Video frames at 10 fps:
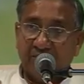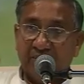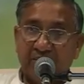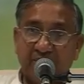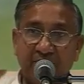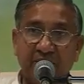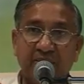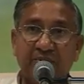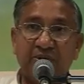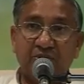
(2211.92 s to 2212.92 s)
meethe
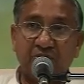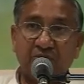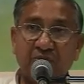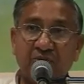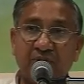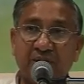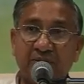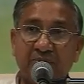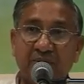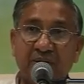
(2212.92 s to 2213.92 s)
meethe bachchon ko
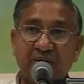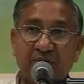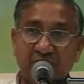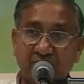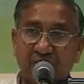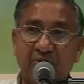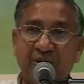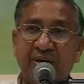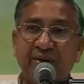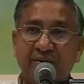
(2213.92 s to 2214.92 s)
yaad pyar or good
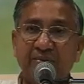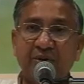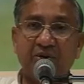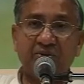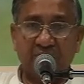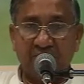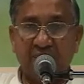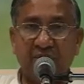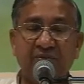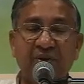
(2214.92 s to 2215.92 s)
night because
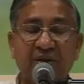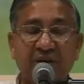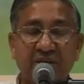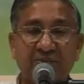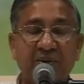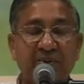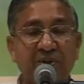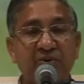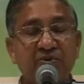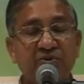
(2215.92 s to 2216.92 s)
in the evening class
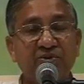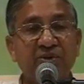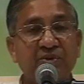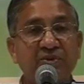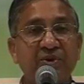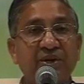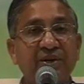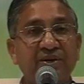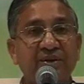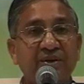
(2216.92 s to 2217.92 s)
Baba used to say good
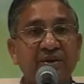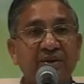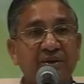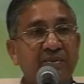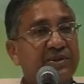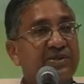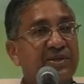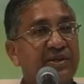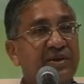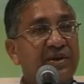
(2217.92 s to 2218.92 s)
night,
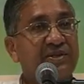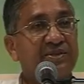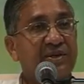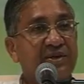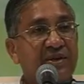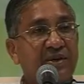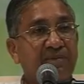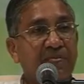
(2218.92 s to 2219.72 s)
namaste, etc.